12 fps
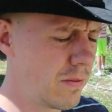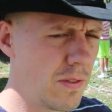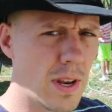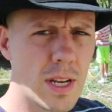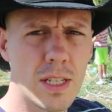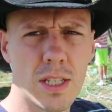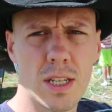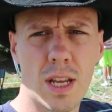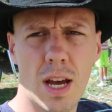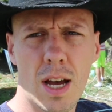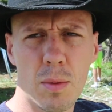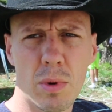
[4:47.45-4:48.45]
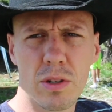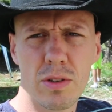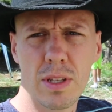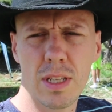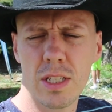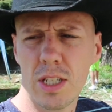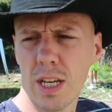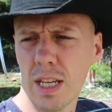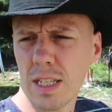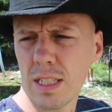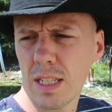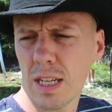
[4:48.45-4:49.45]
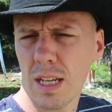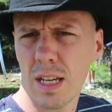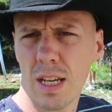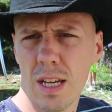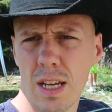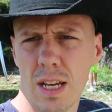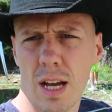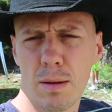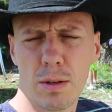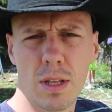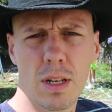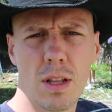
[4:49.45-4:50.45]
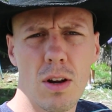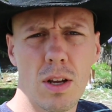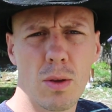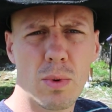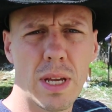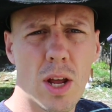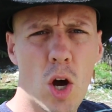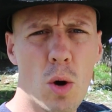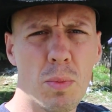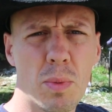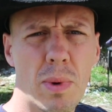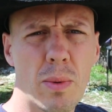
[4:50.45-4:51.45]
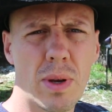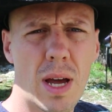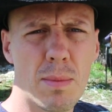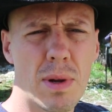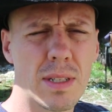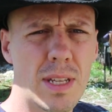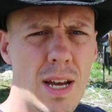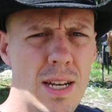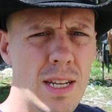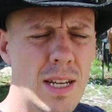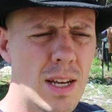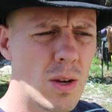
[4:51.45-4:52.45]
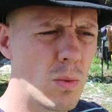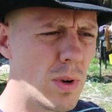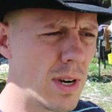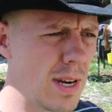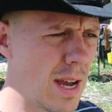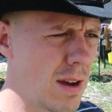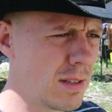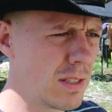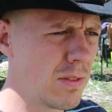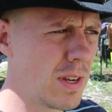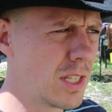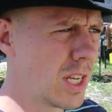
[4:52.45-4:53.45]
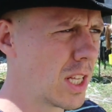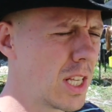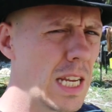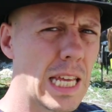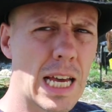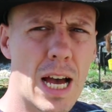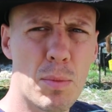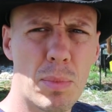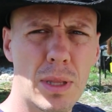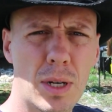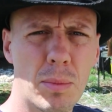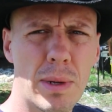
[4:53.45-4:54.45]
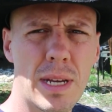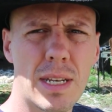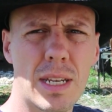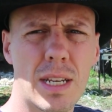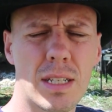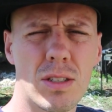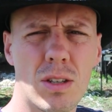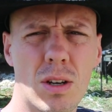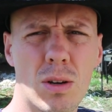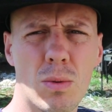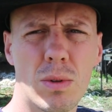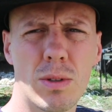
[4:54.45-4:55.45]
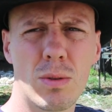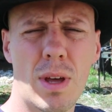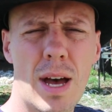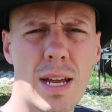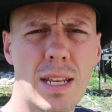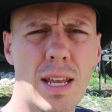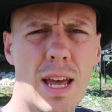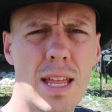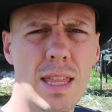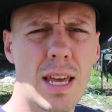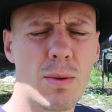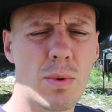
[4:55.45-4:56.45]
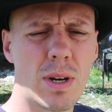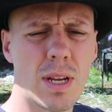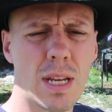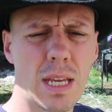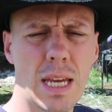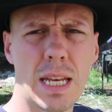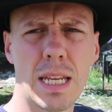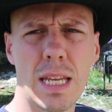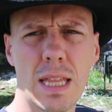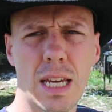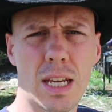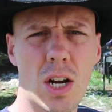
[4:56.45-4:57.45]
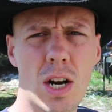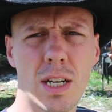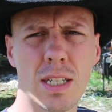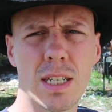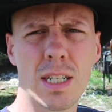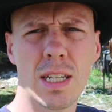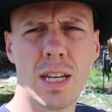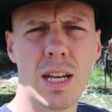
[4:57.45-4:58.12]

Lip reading: Finished butchering these chickens. Took a little longer than we had hoped, but we got them all done. We are now just finishing cleaning up a little bit, so we'll do that, and then we're gonna get in the garden.